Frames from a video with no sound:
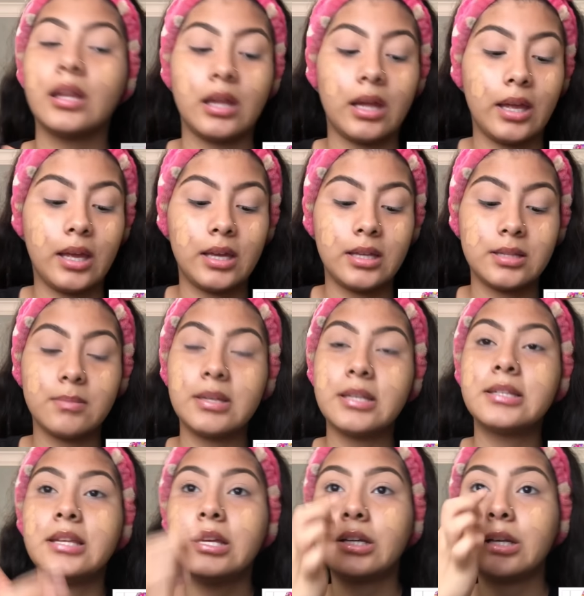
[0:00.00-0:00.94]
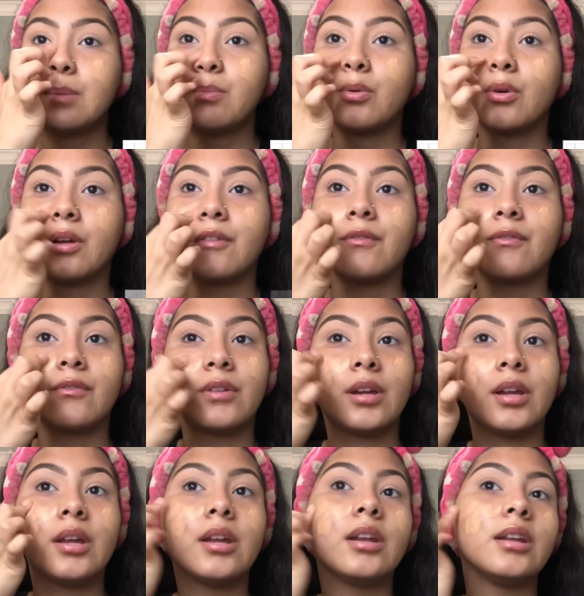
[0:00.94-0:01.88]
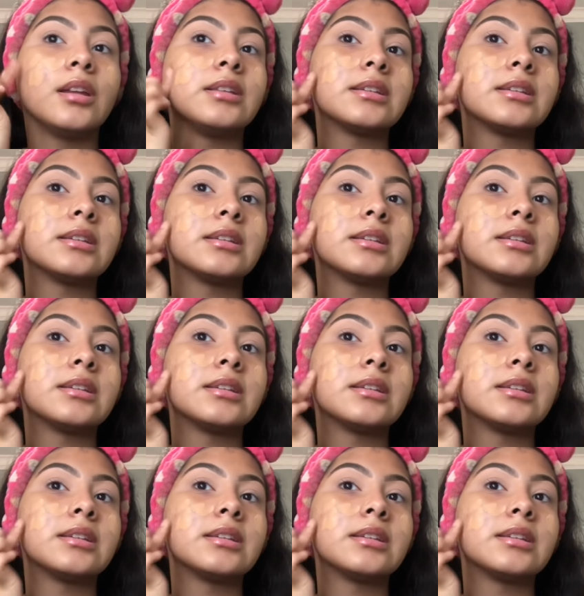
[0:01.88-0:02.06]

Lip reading: It's my secret boyfriend.